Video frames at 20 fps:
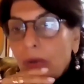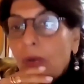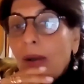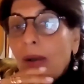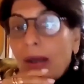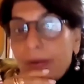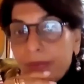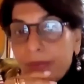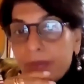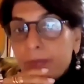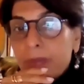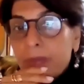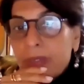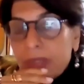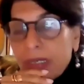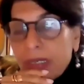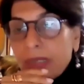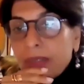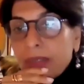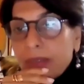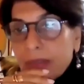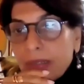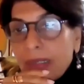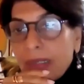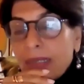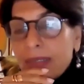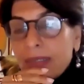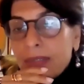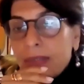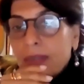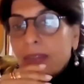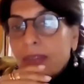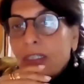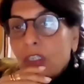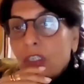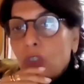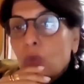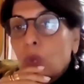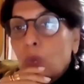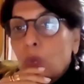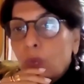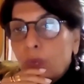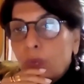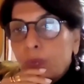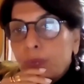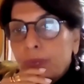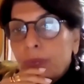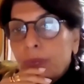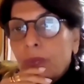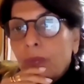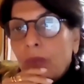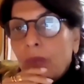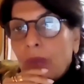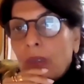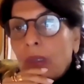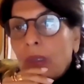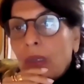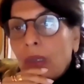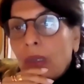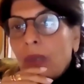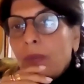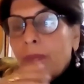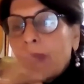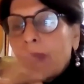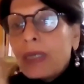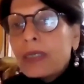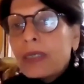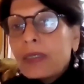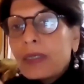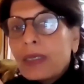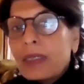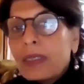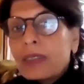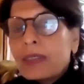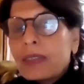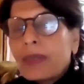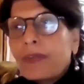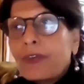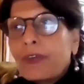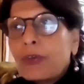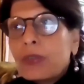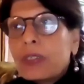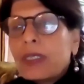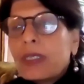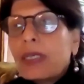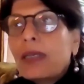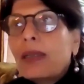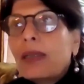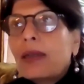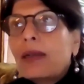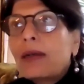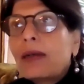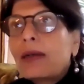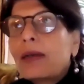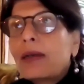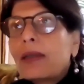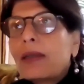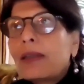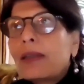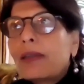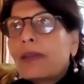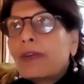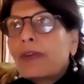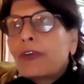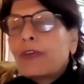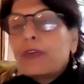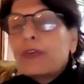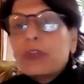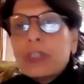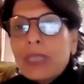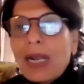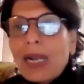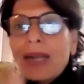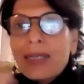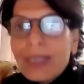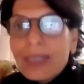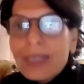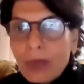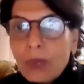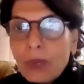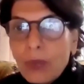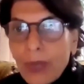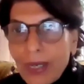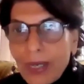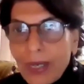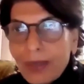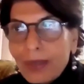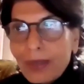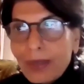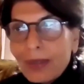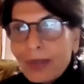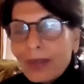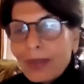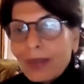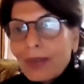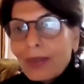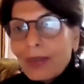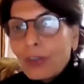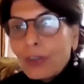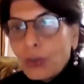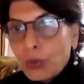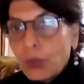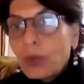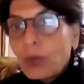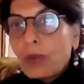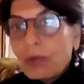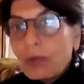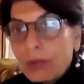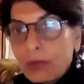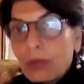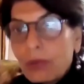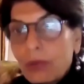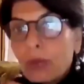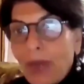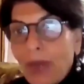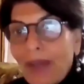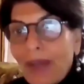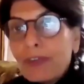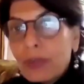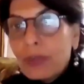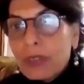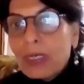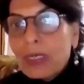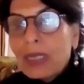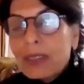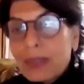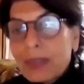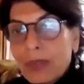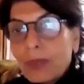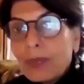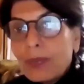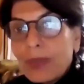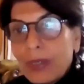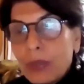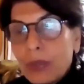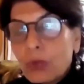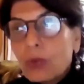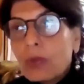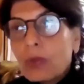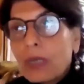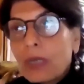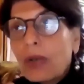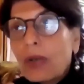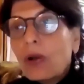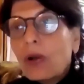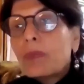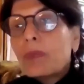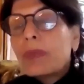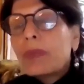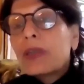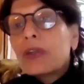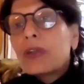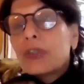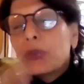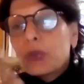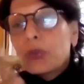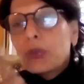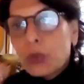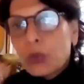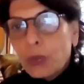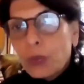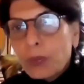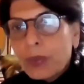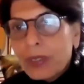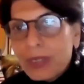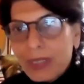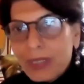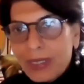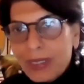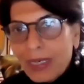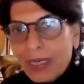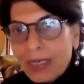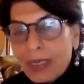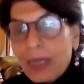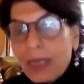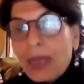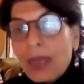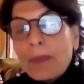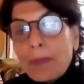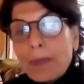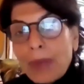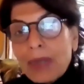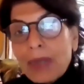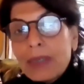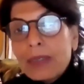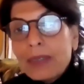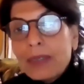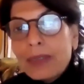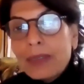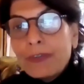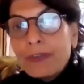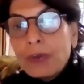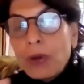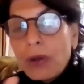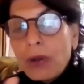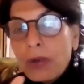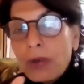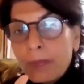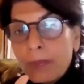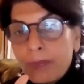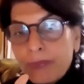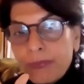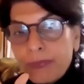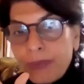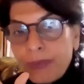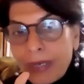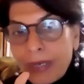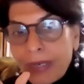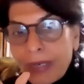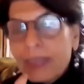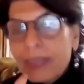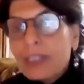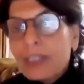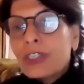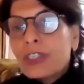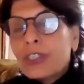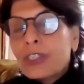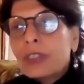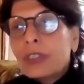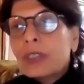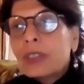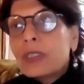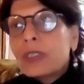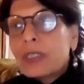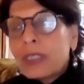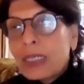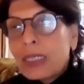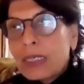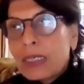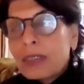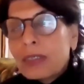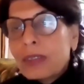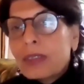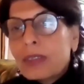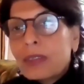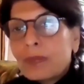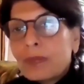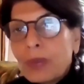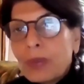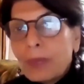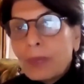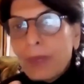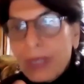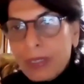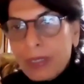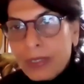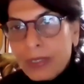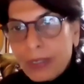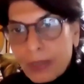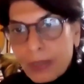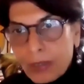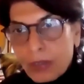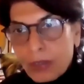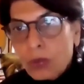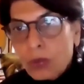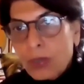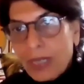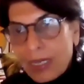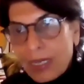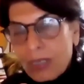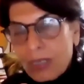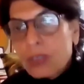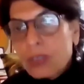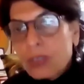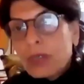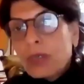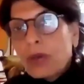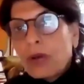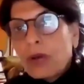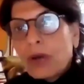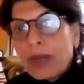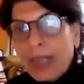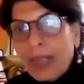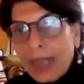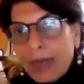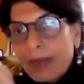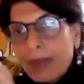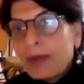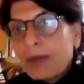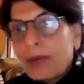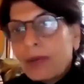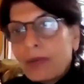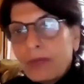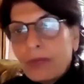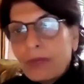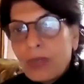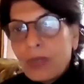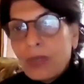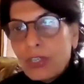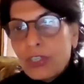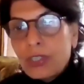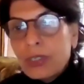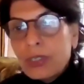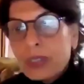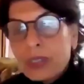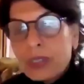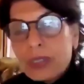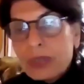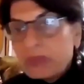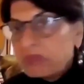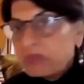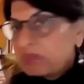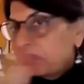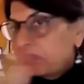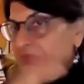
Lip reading: Oh, 100%. Yes, they do. But it's, if you say you have to start somewhere, you have to start somewhere. You cannot be in a utopian state. But if your financial status permits it to get organic versions,